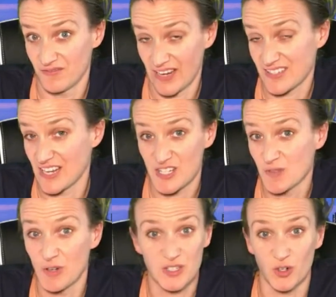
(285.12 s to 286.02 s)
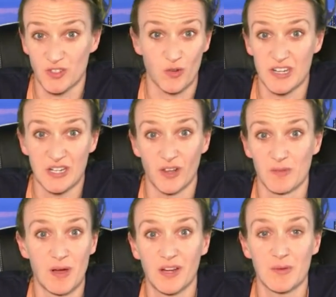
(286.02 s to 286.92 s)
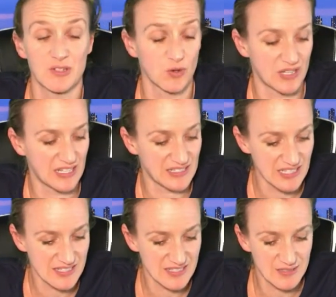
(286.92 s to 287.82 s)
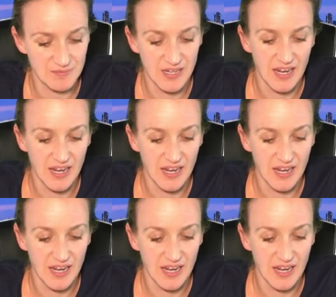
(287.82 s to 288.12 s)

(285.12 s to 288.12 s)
vaccination, which was already on the market, which already exists,